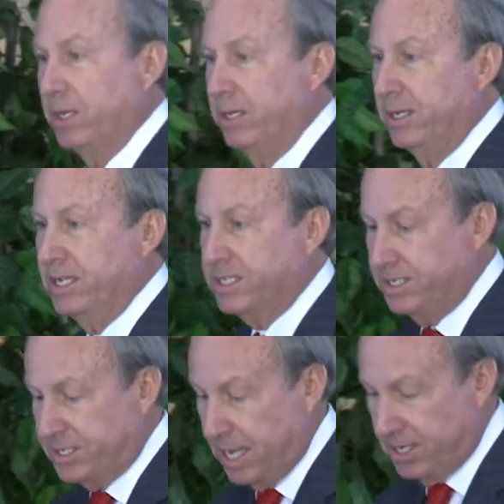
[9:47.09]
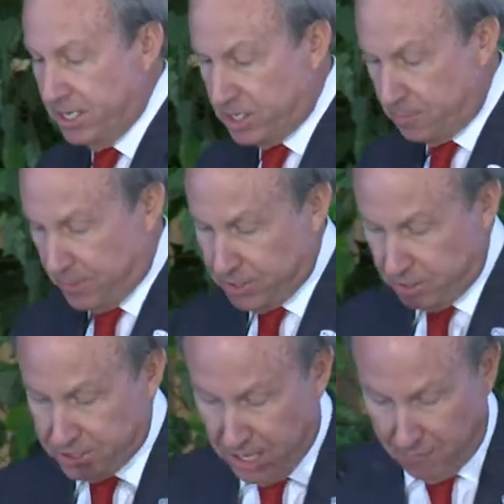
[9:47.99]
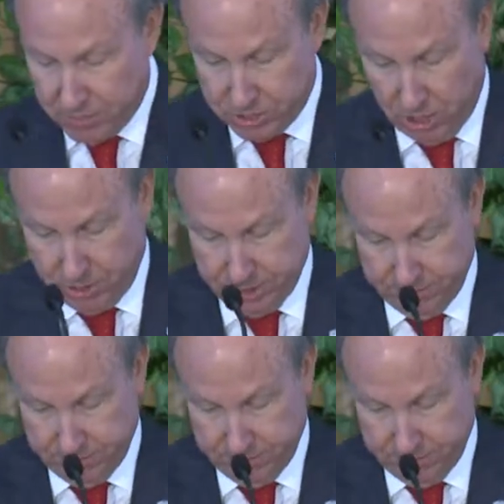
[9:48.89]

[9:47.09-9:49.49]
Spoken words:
is intended to produce that result.